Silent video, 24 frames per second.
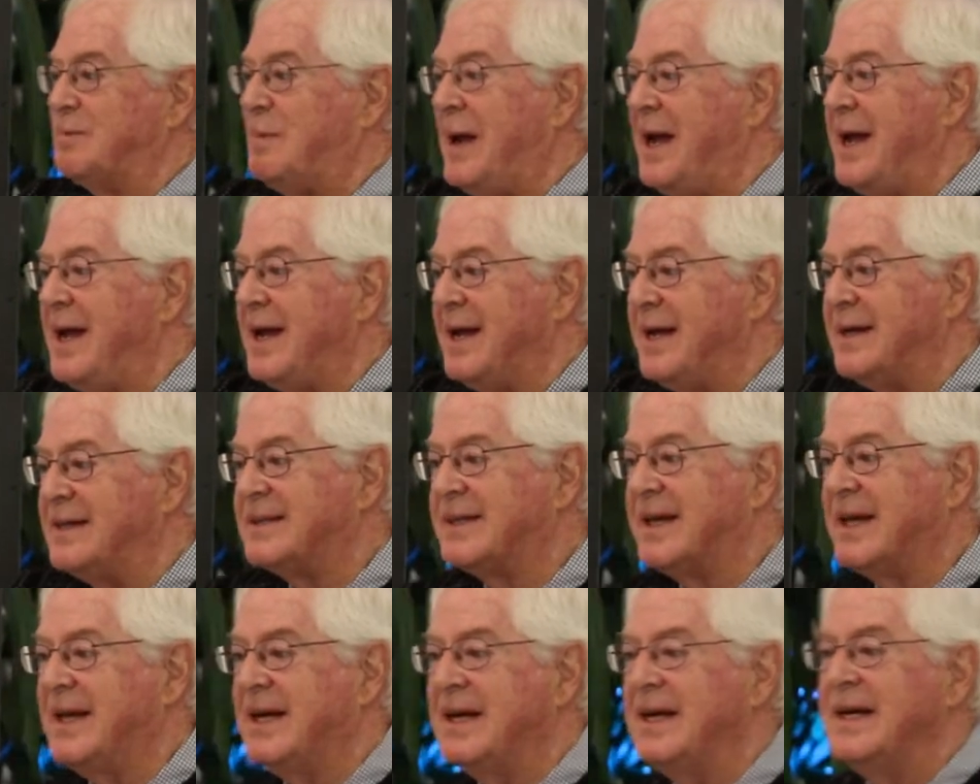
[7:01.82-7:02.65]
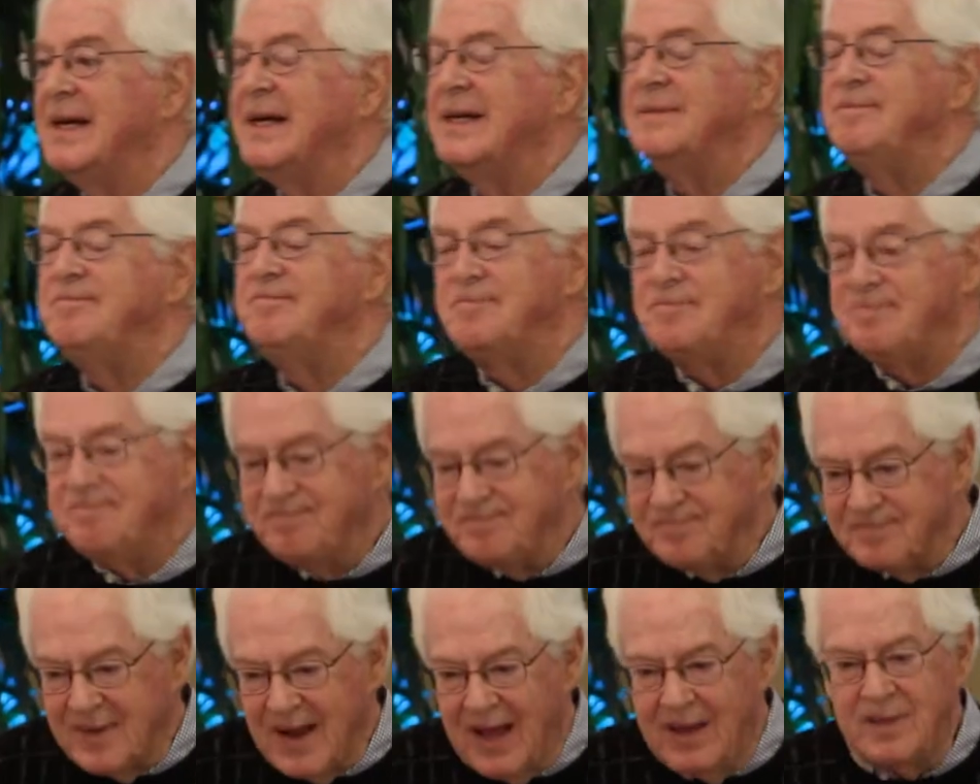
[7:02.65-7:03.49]
piece,
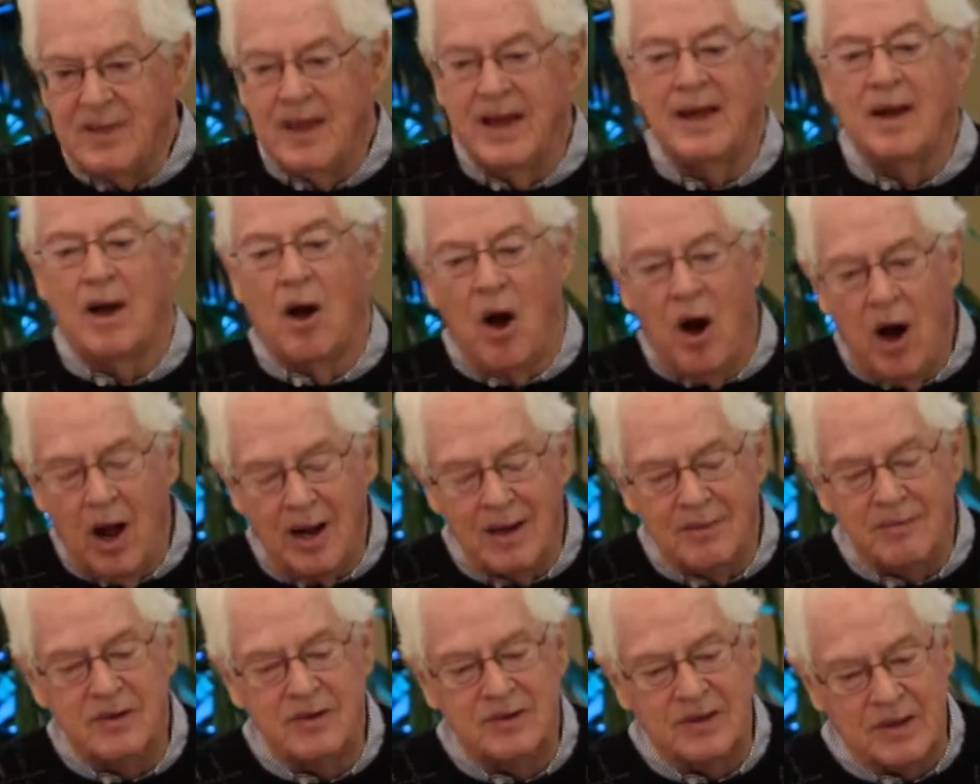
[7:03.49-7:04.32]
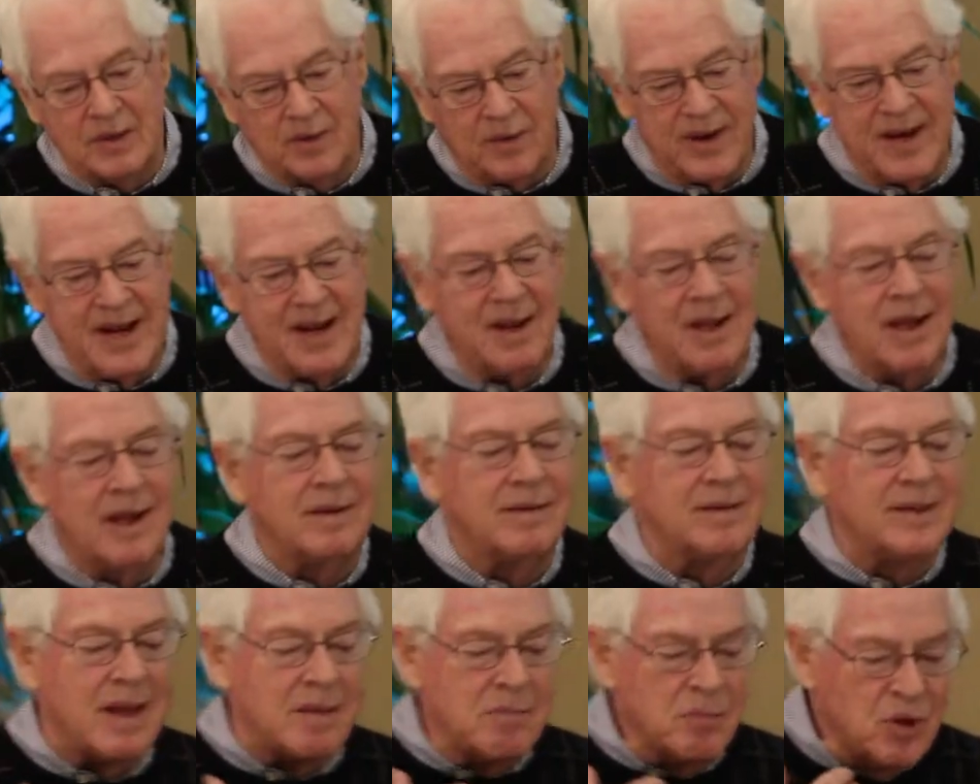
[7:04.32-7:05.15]
I think all of us agree,
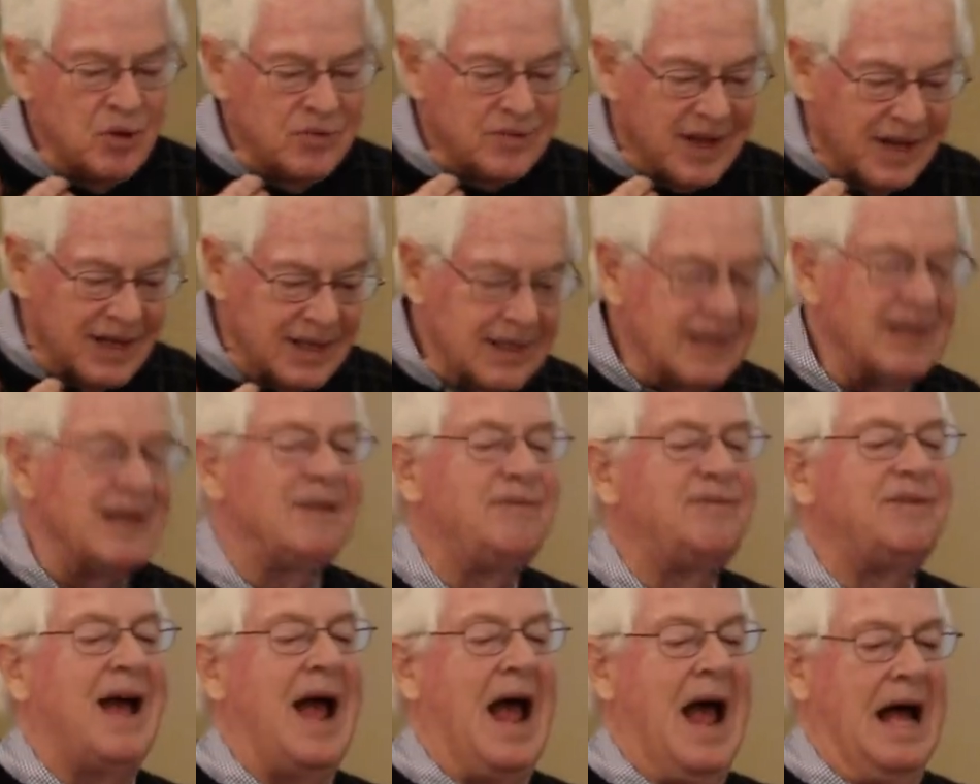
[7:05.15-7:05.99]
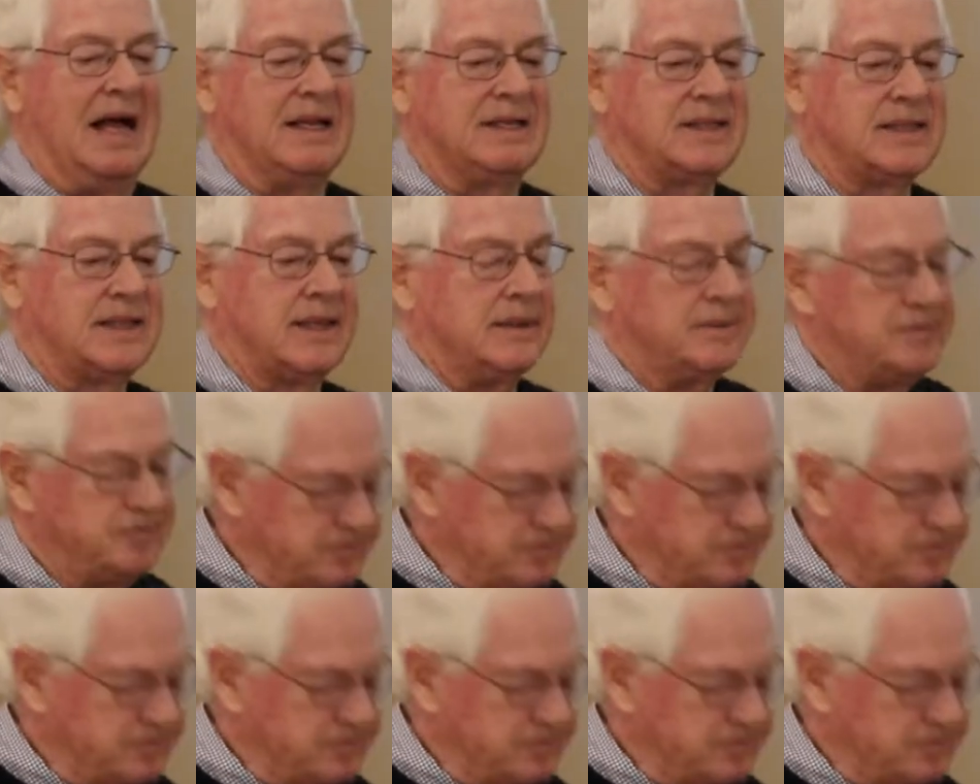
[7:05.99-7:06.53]
they moved a little fast.